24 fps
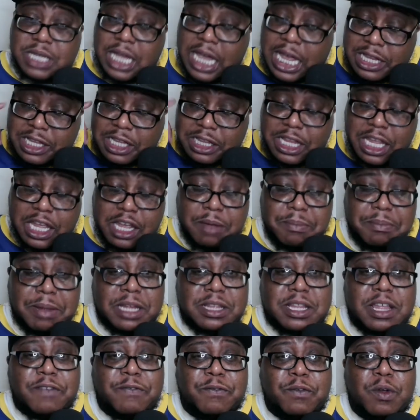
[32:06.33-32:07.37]
Had to think
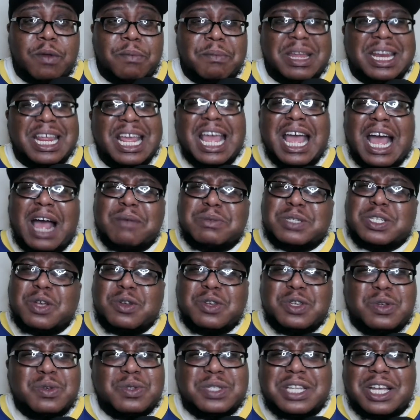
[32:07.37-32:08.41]
about that for a minute. I'm so
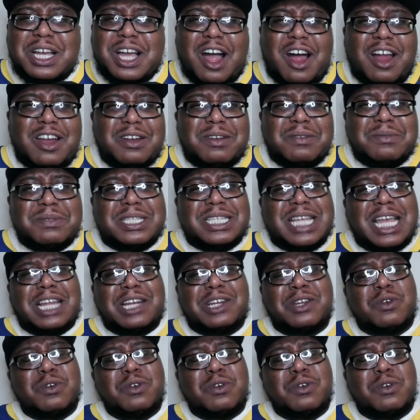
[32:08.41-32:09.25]
used to calling them St.